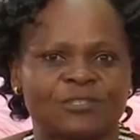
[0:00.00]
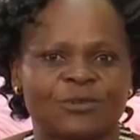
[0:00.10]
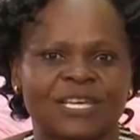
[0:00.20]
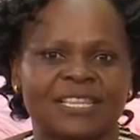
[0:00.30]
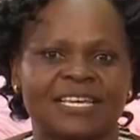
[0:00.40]

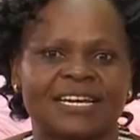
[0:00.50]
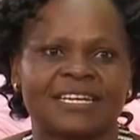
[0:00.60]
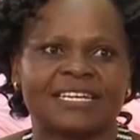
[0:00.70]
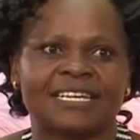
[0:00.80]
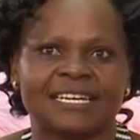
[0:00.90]
so that they
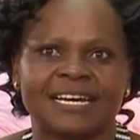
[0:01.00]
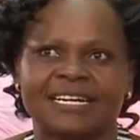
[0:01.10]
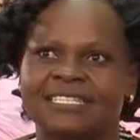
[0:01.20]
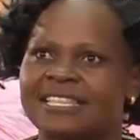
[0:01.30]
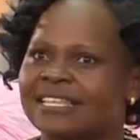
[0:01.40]
can
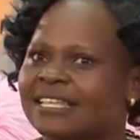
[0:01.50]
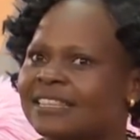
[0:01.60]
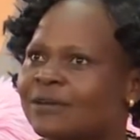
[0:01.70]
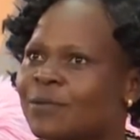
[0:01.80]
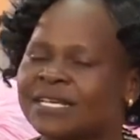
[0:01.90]
encourage
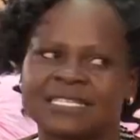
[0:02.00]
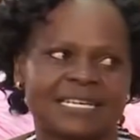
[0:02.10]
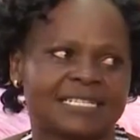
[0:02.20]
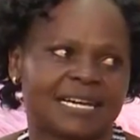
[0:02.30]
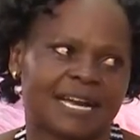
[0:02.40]
the ones
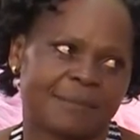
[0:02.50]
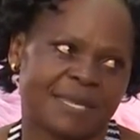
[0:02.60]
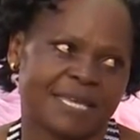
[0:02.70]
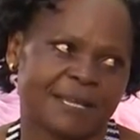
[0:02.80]
that are coming.